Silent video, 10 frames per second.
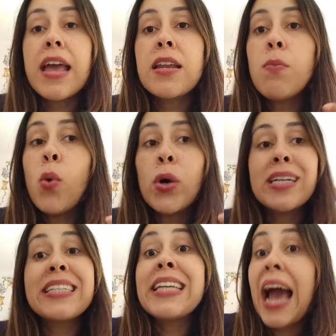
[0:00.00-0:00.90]
in a
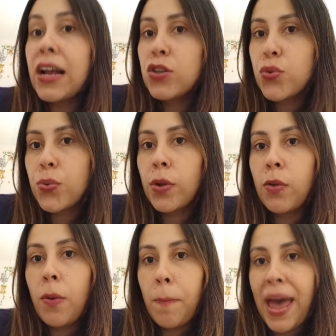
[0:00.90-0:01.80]
more
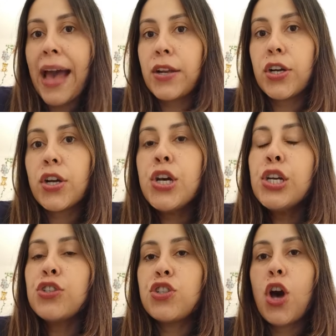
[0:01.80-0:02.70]
natural manner.
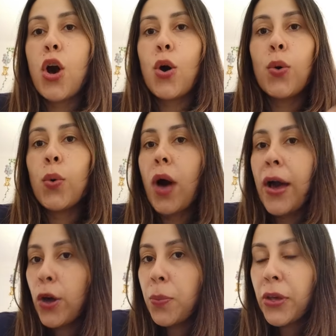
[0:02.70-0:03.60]
So
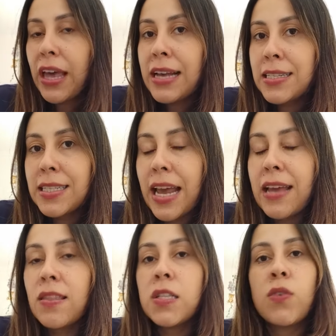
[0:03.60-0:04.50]
I hope you guys
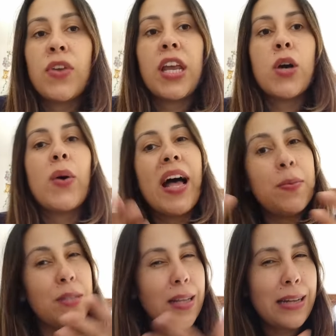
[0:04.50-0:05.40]
stay in this video
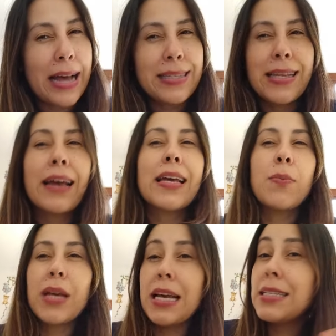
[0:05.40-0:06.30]
up to the last
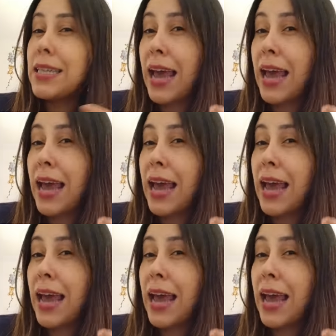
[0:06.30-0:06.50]
second because